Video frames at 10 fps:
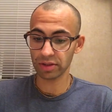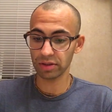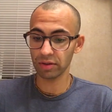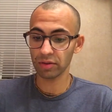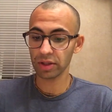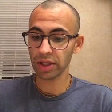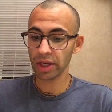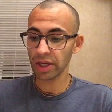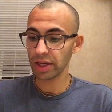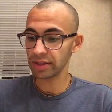The Lord
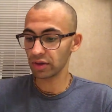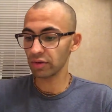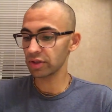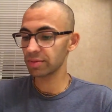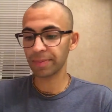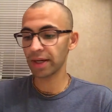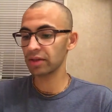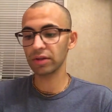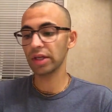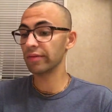is always
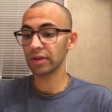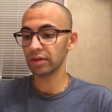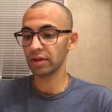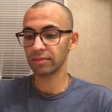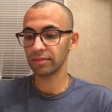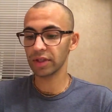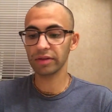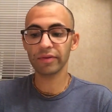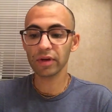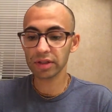prepared to give it to them. The
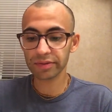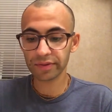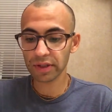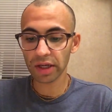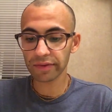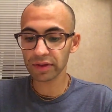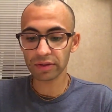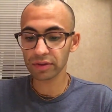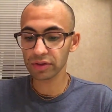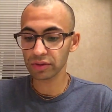devotees of Vrindavan
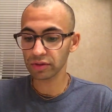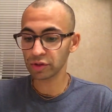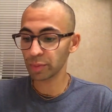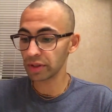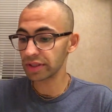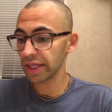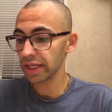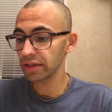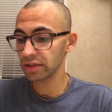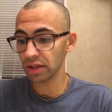are also
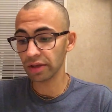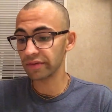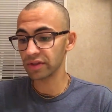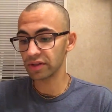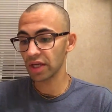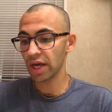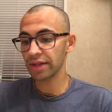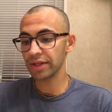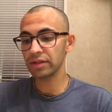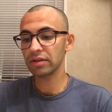spontaneous lovers.
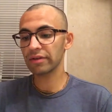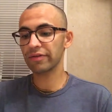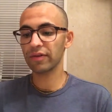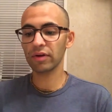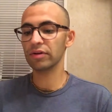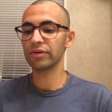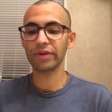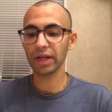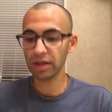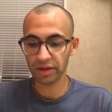They do not follow the
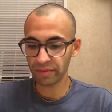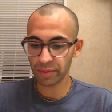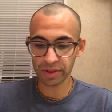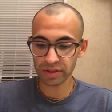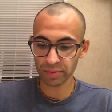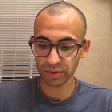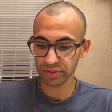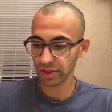regulative principles.